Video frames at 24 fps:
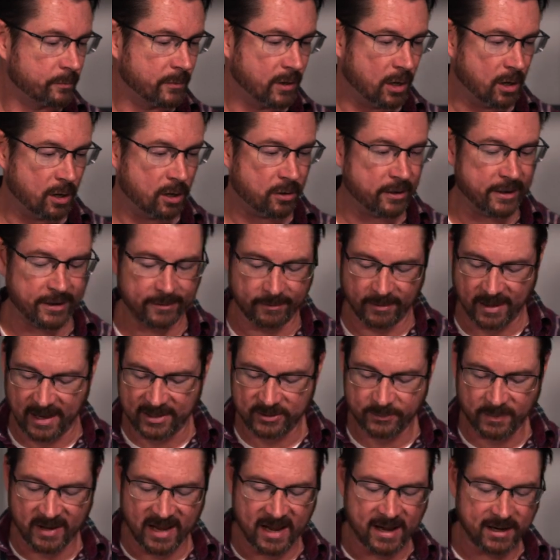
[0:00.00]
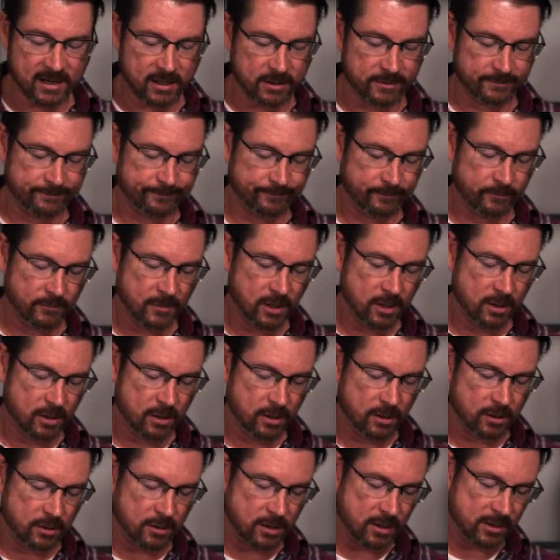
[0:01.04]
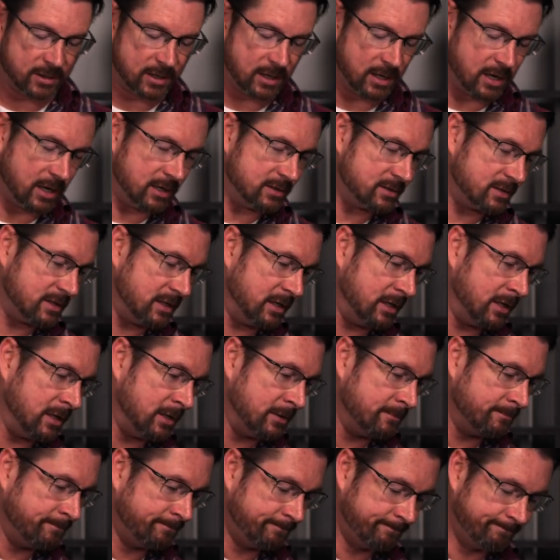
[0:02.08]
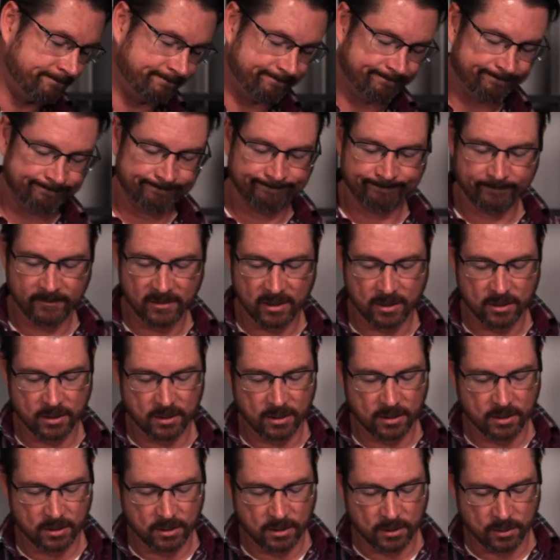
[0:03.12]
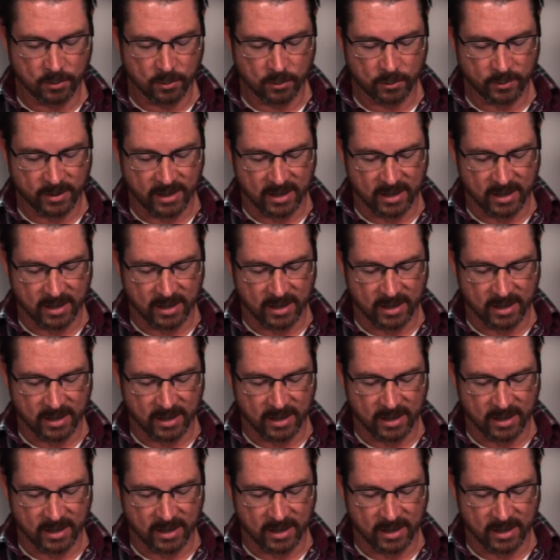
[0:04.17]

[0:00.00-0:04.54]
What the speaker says: All right, last pack. Lucky 18. What do we